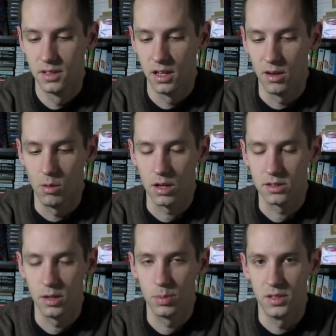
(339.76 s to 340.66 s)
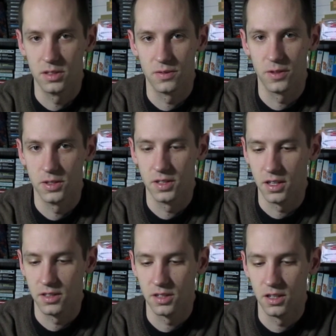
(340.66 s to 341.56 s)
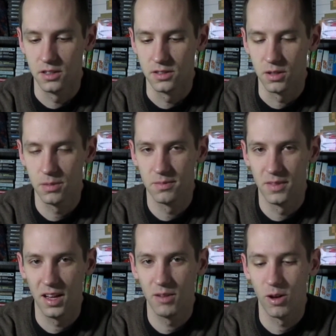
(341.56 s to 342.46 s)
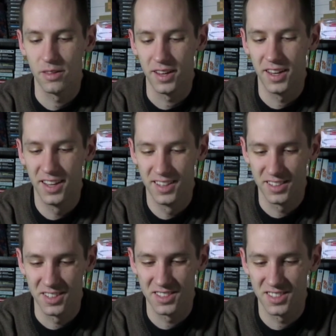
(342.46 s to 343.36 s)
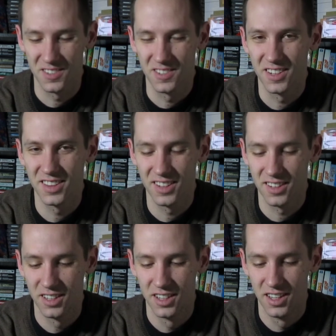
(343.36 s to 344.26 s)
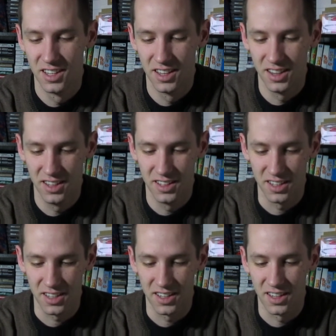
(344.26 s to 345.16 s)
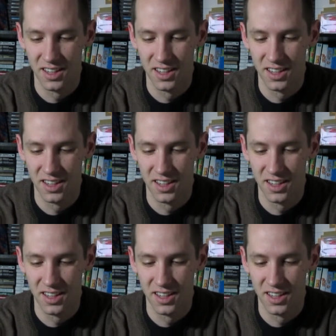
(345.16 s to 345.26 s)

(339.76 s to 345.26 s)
I walked up and this is the first thing I saw. I was like, oop, I want that. And there was someone right there looking.